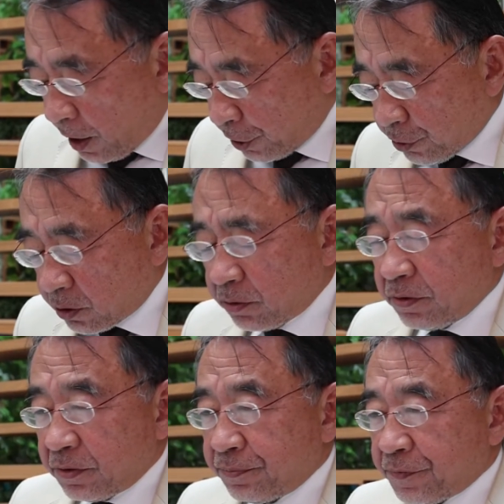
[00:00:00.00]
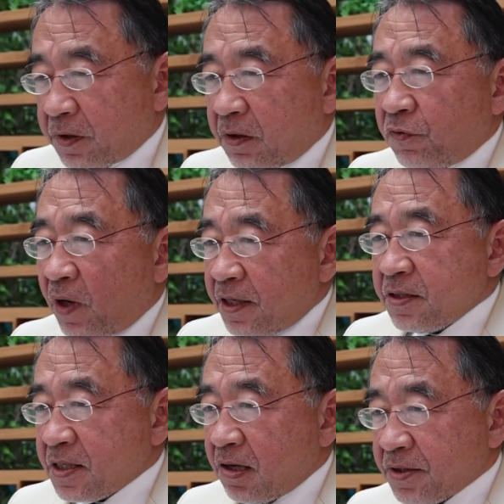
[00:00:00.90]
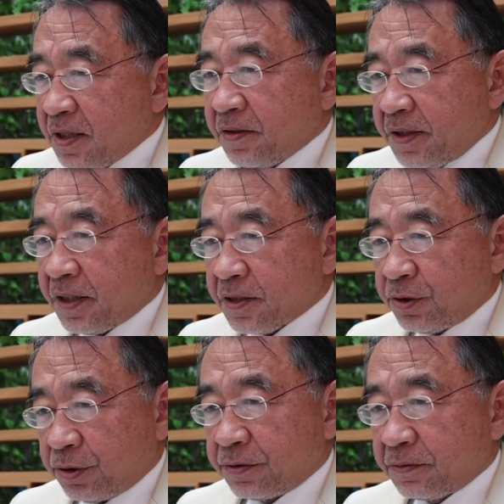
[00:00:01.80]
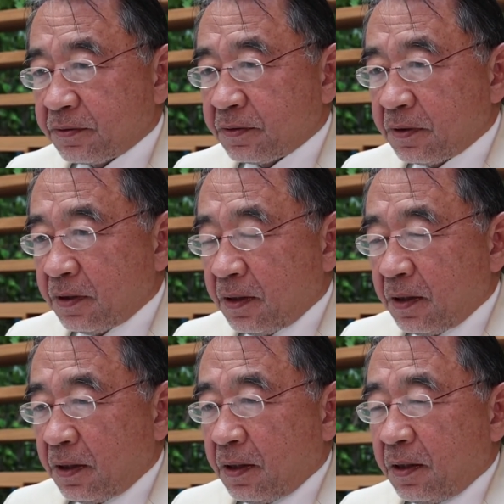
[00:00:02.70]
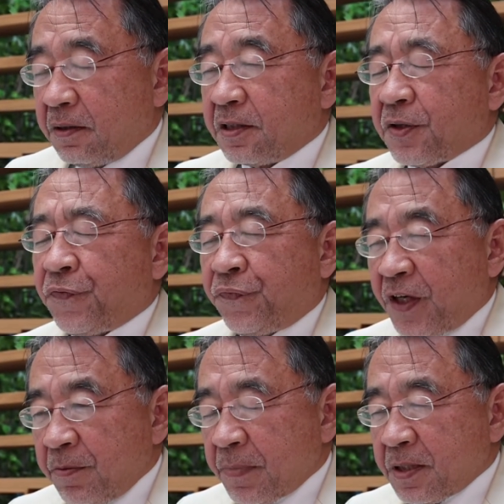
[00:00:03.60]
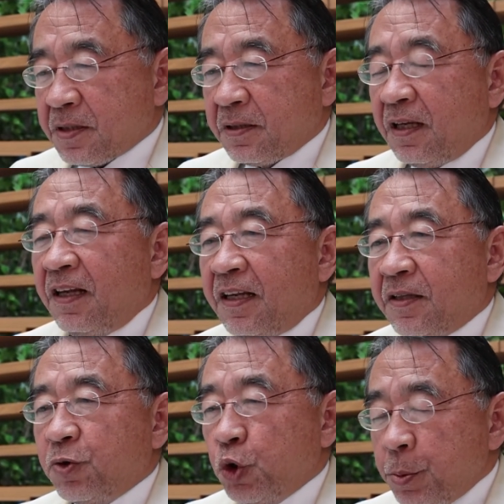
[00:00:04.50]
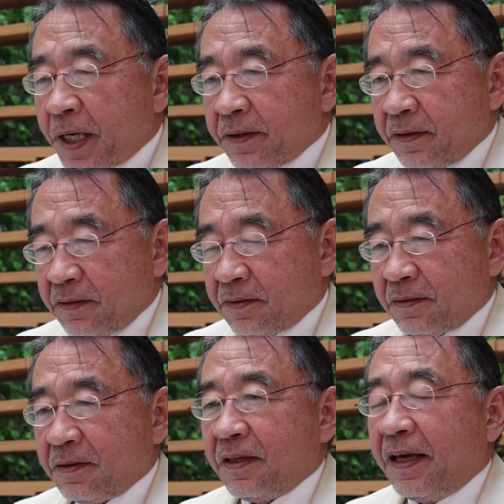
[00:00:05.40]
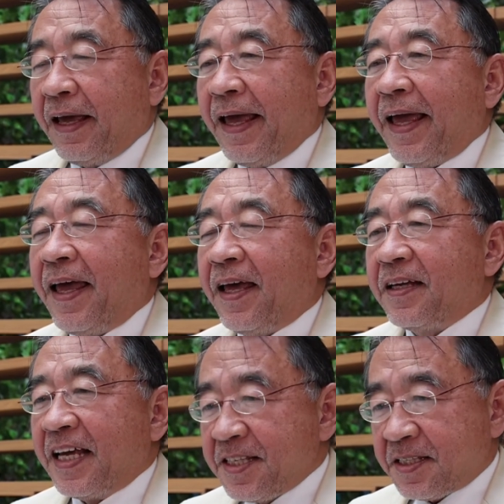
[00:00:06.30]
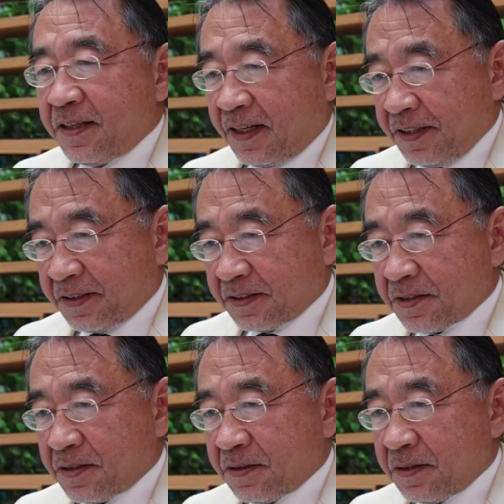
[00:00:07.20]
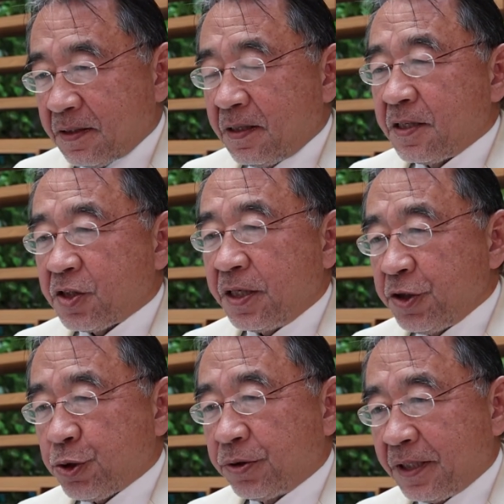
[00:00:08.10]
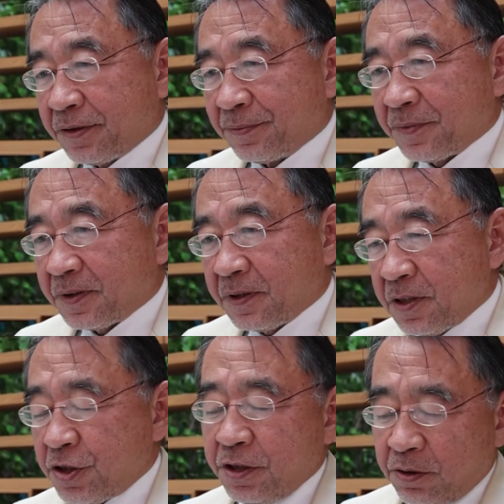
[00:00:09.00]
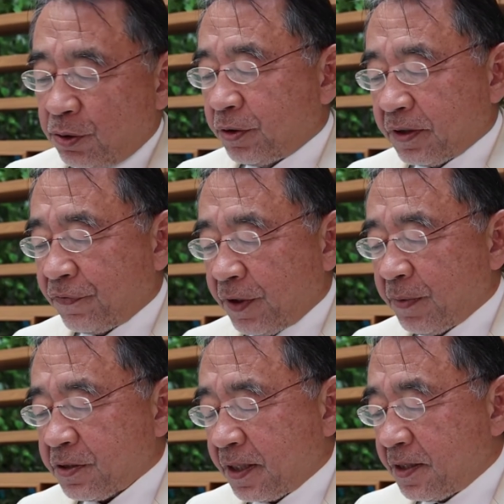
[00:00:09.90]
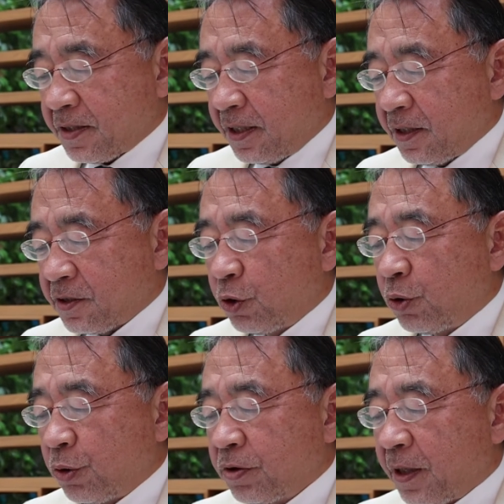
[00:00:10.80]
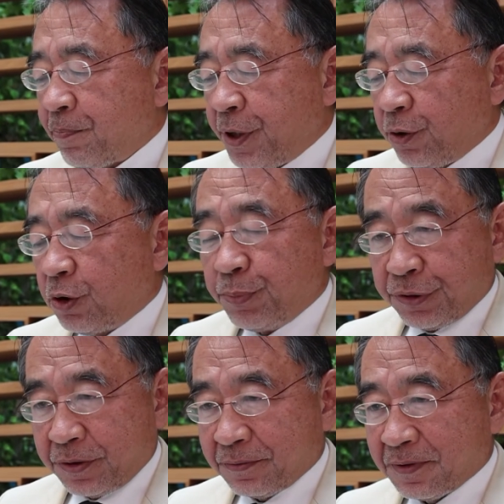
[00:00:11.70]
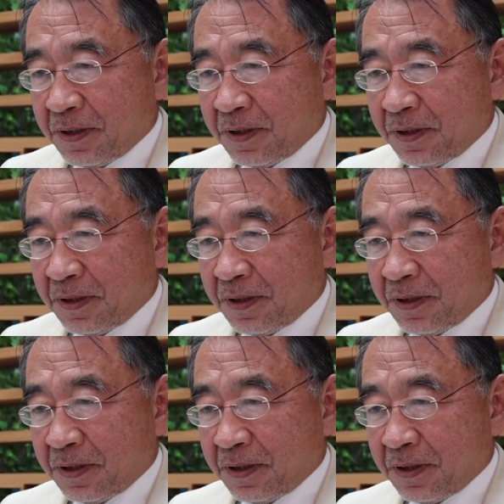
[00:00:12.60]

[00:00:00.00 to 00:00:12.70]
You know, 1,000 years ago, there's a famous woman essay writer, Sei Shonagon. She wrote a famous essay, so-called The Pillow Book.